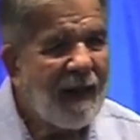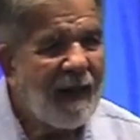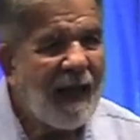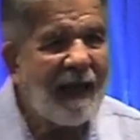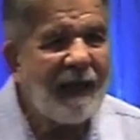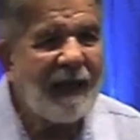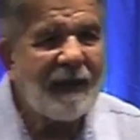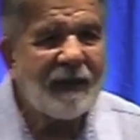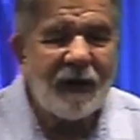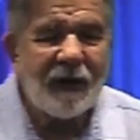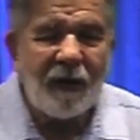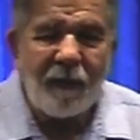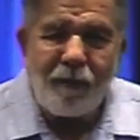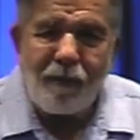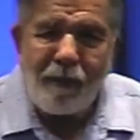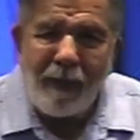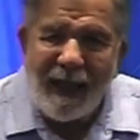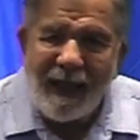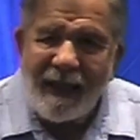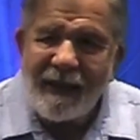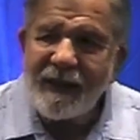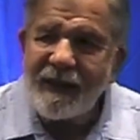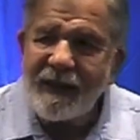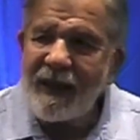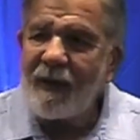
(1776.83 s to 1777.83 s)
And it's
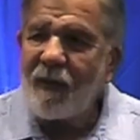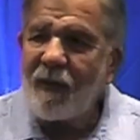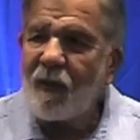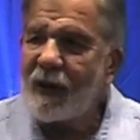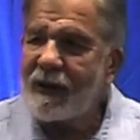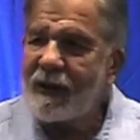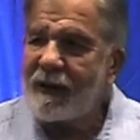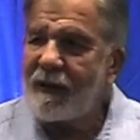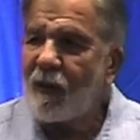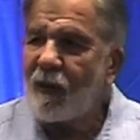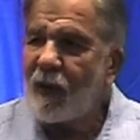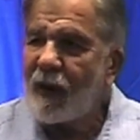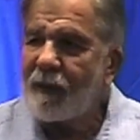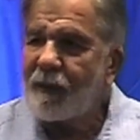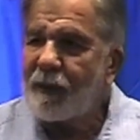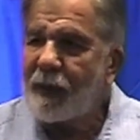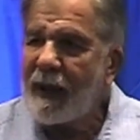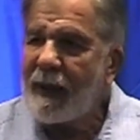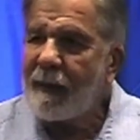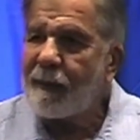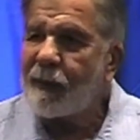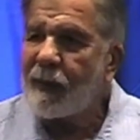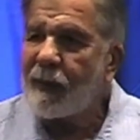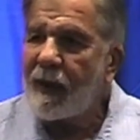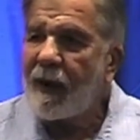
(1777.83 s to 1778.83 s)
amazing what
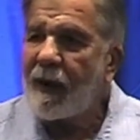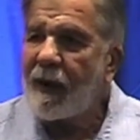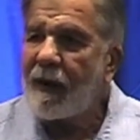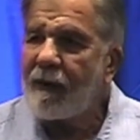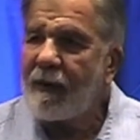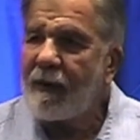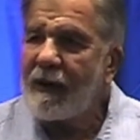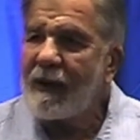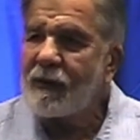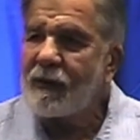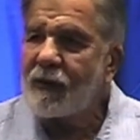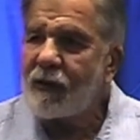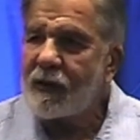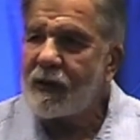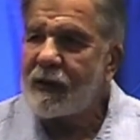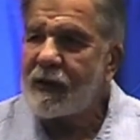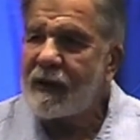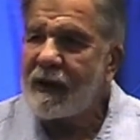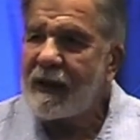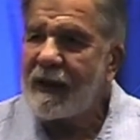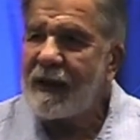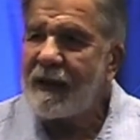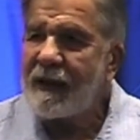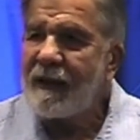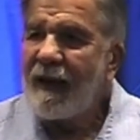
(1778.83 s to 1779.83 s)
people are
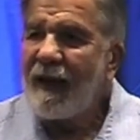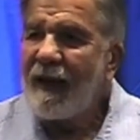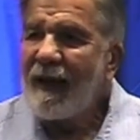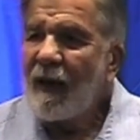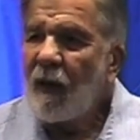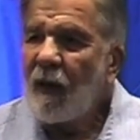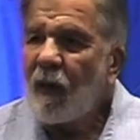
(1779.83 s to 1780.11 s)
interested in.